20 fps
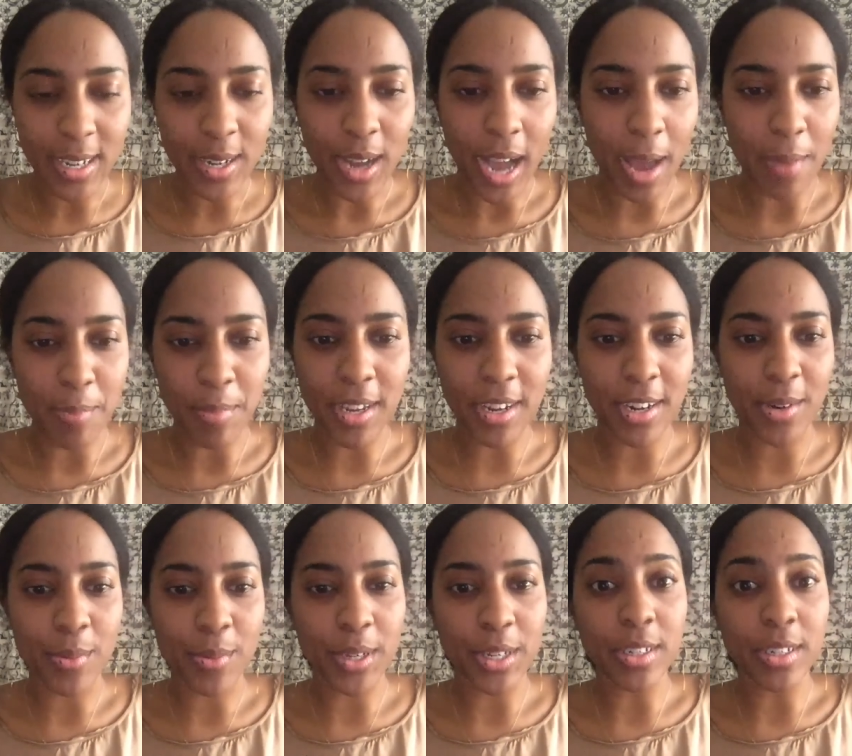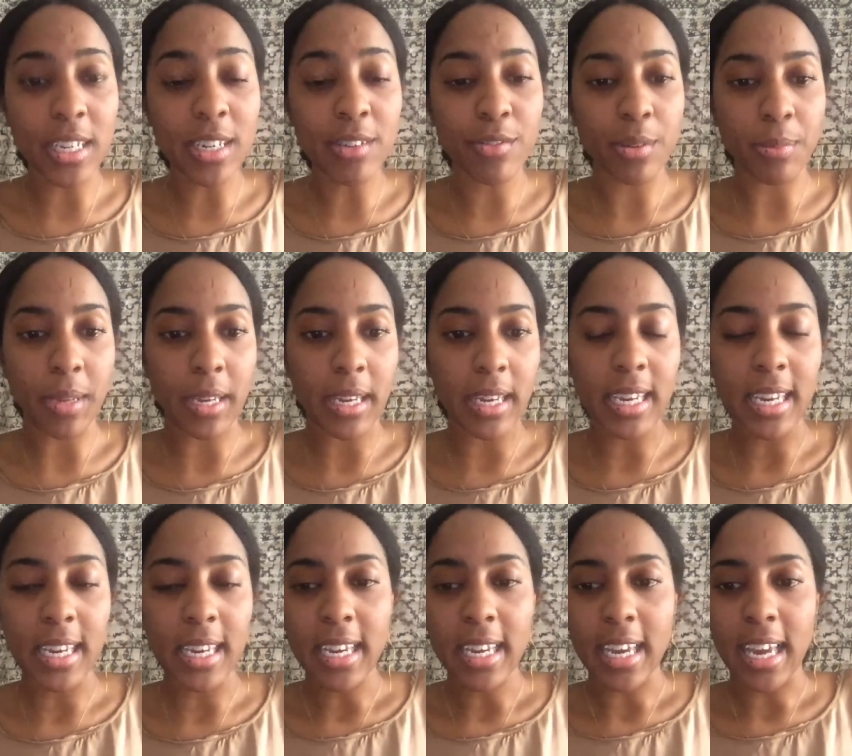i'm here what do you need from me
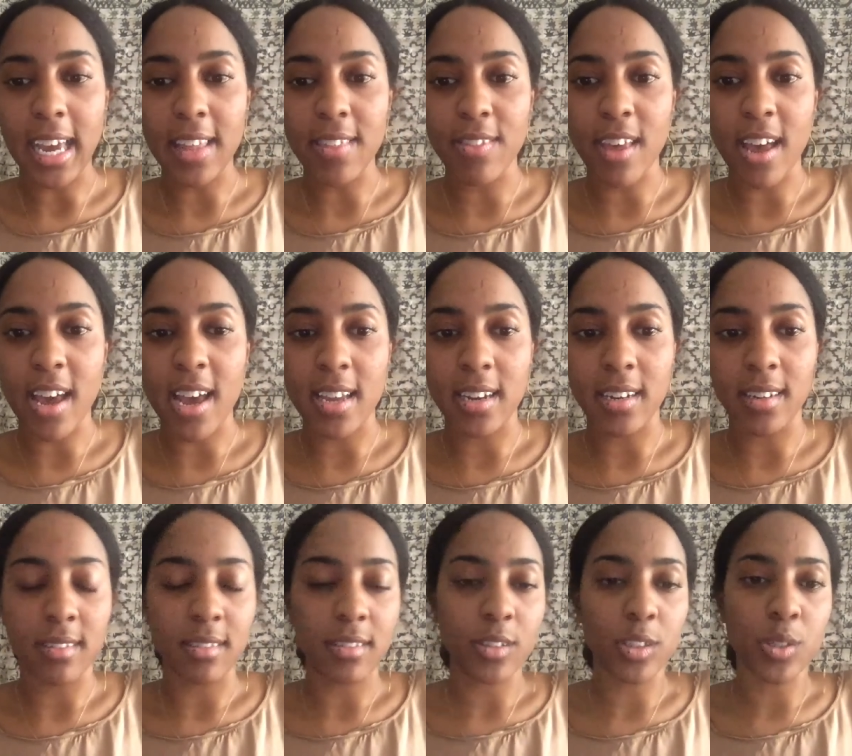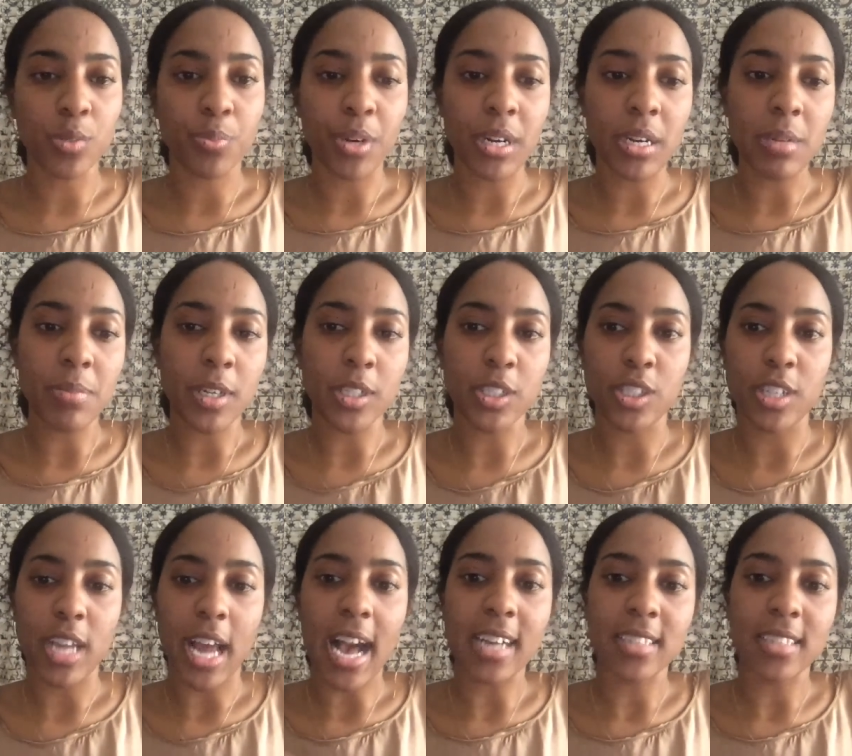and then you're pretty much
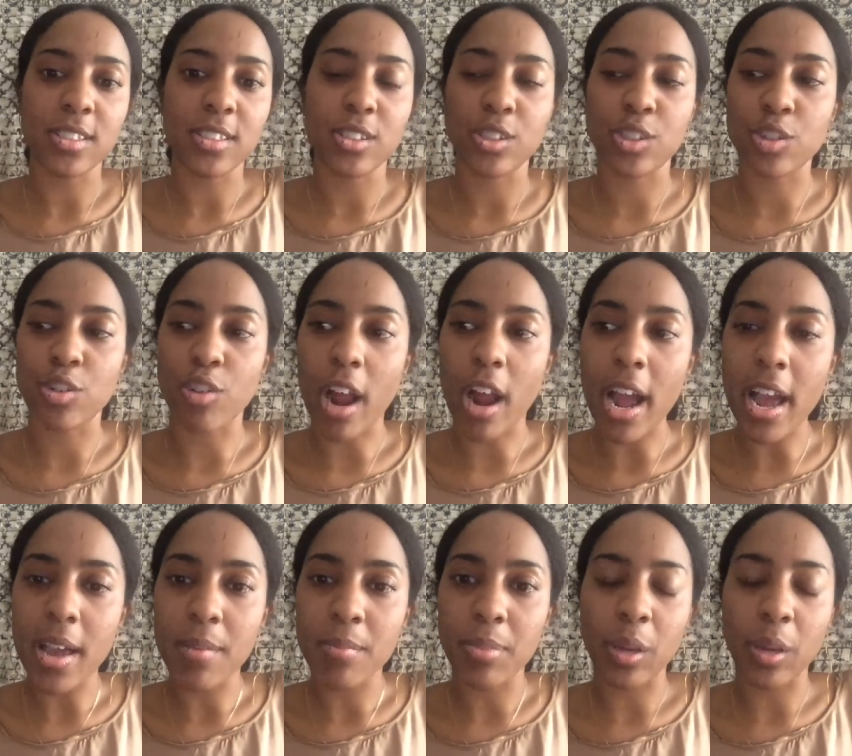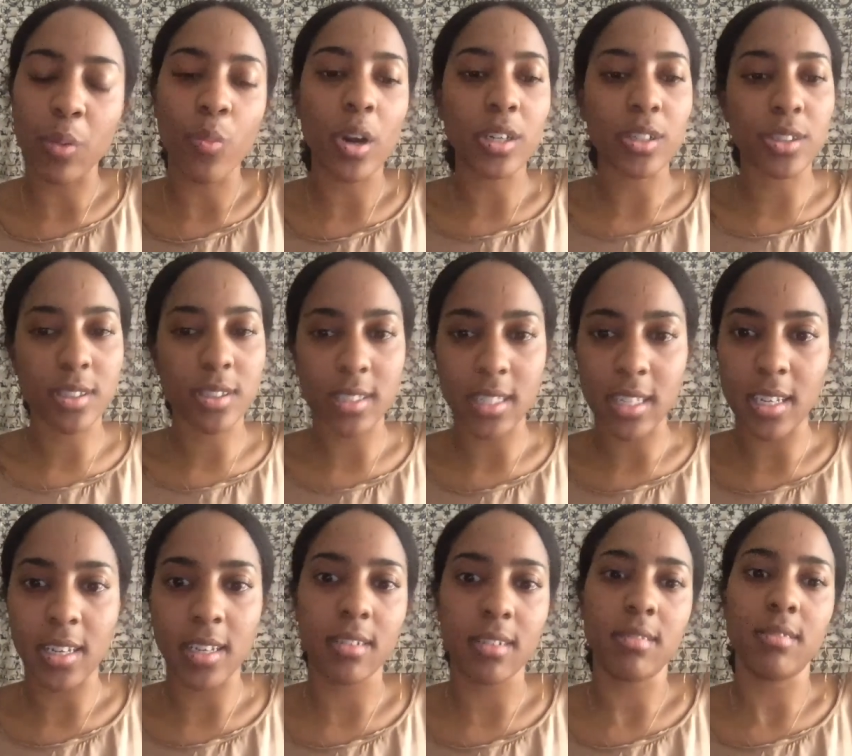asked to describe like what you're
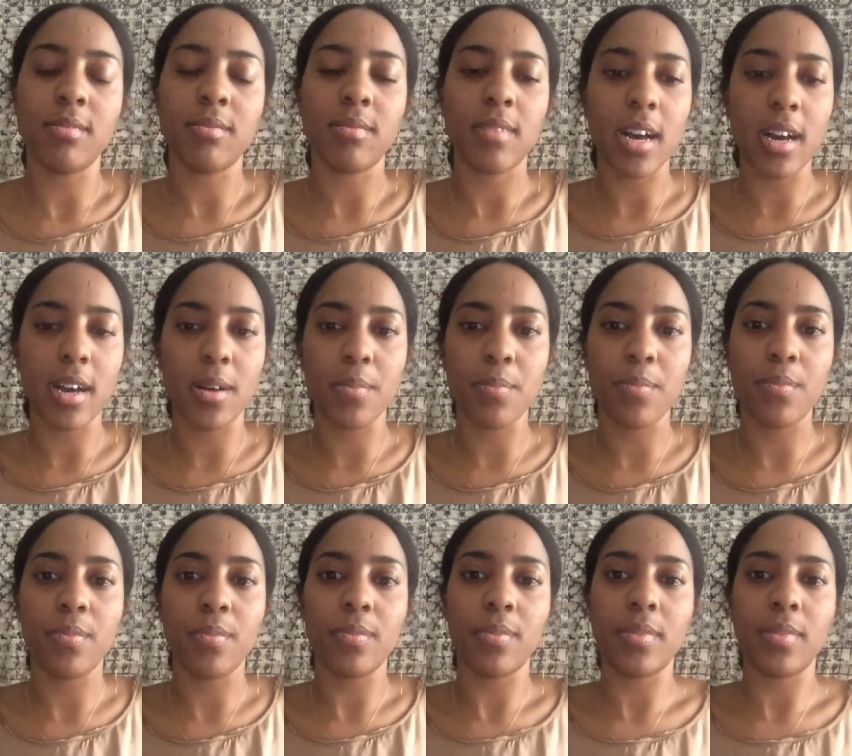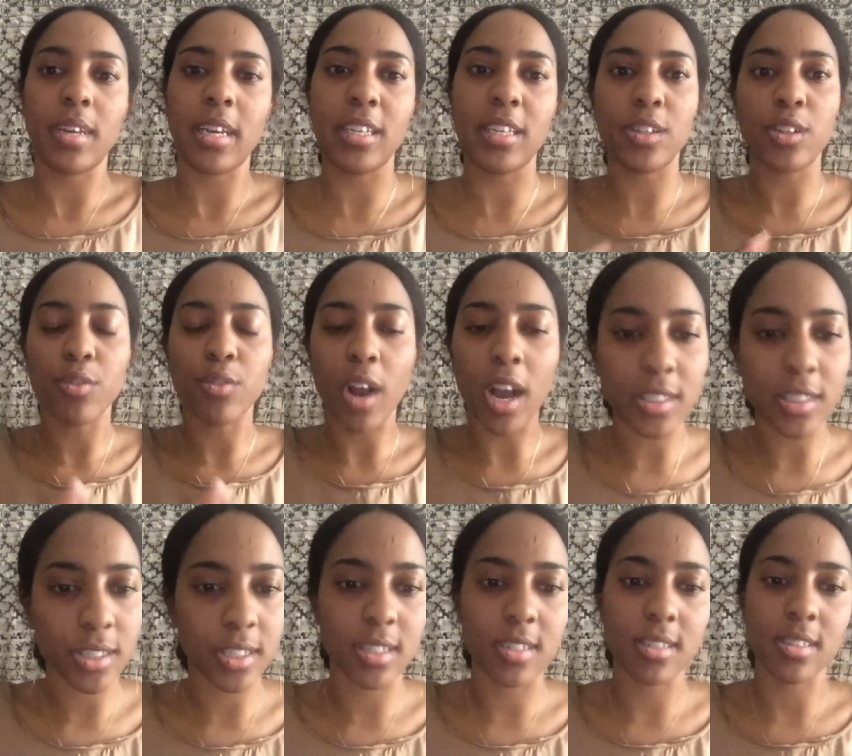seeing um, in your
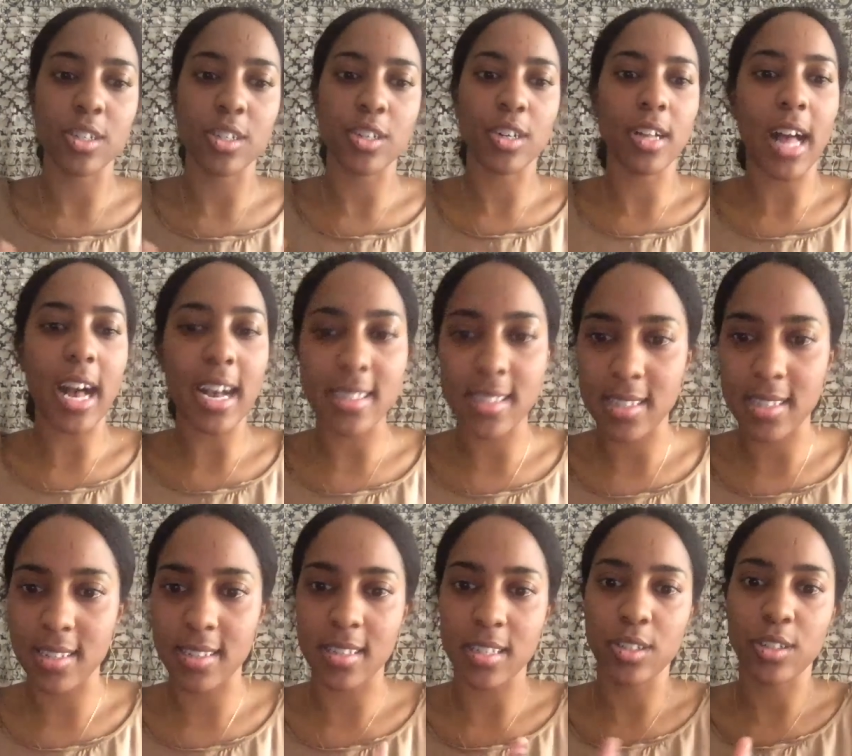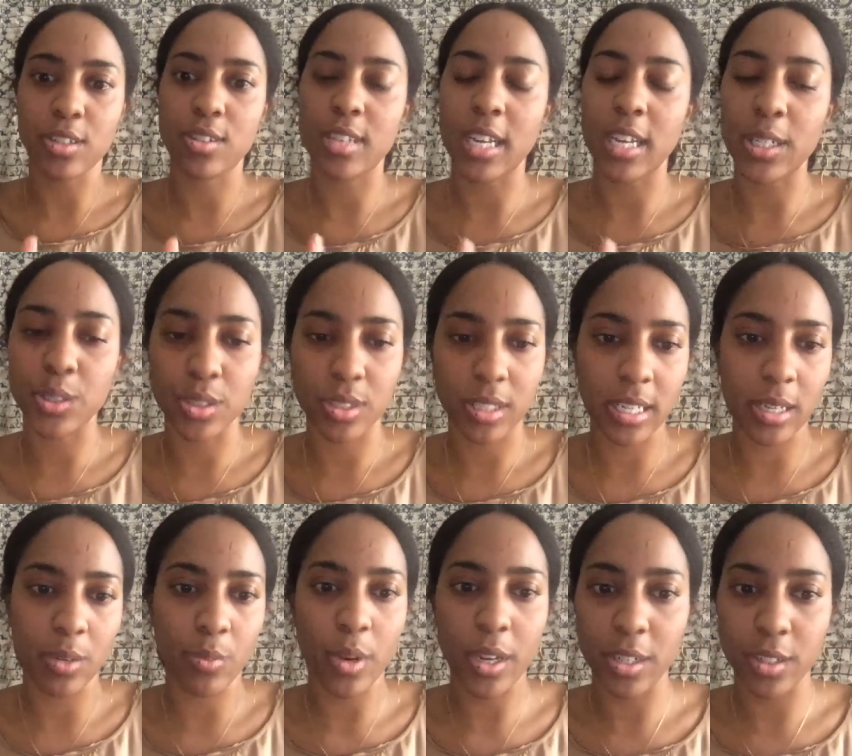rosters in your classes in your
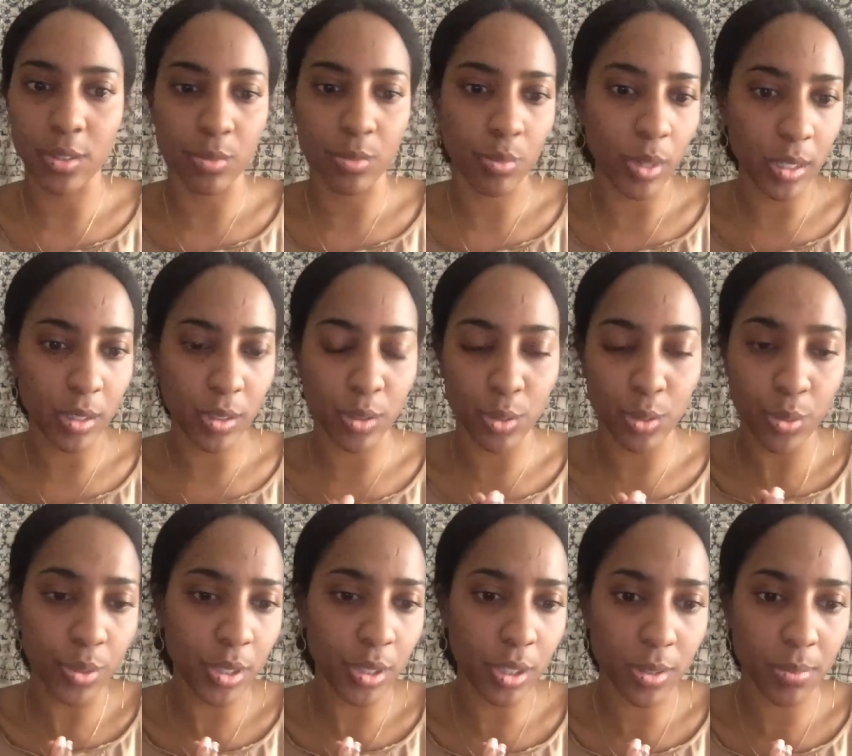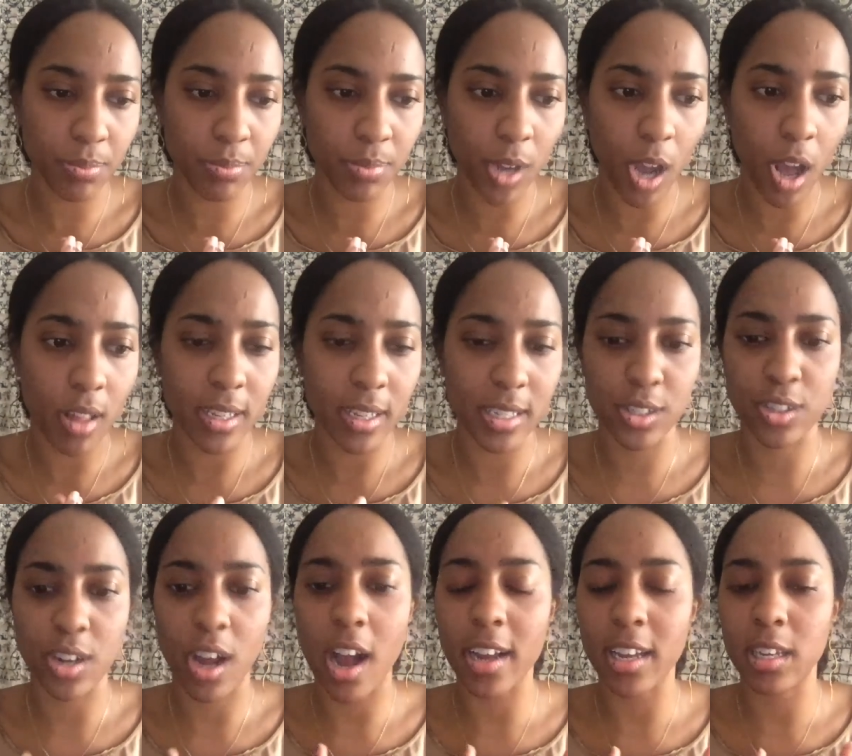scheduling what you what you and your colleagues are
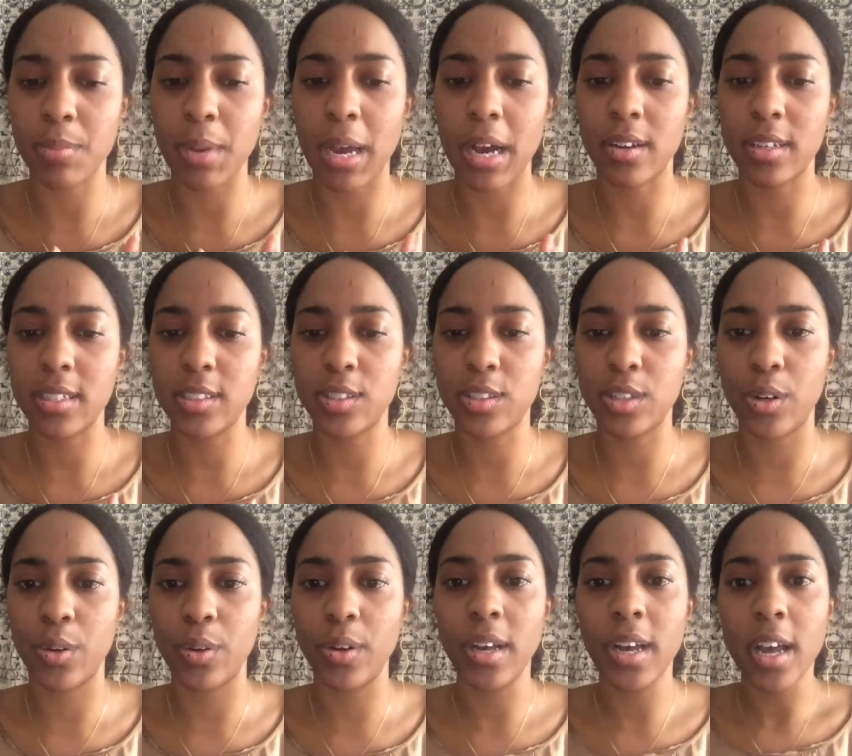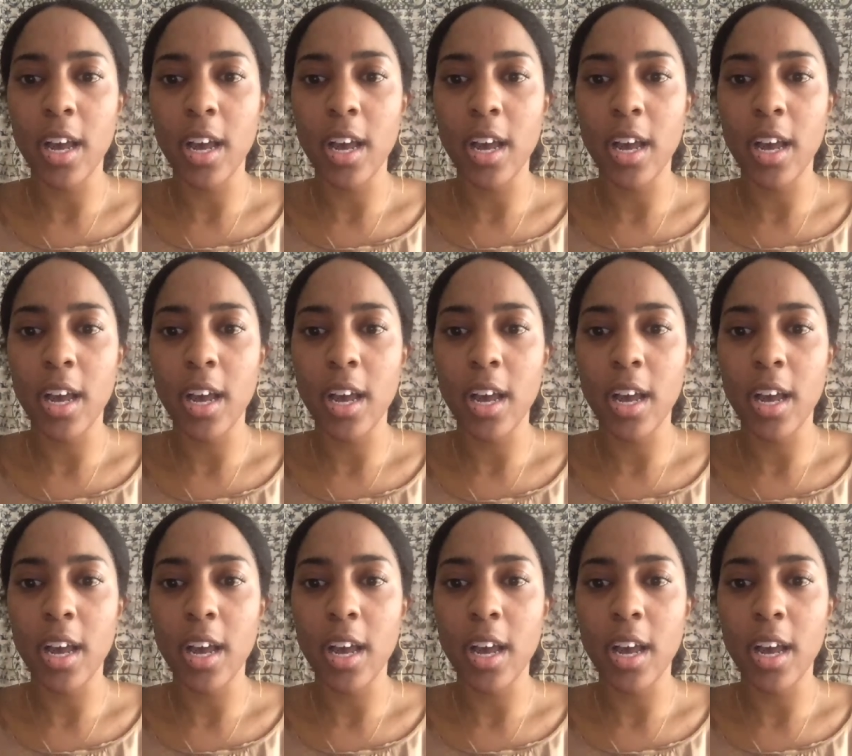talking about and so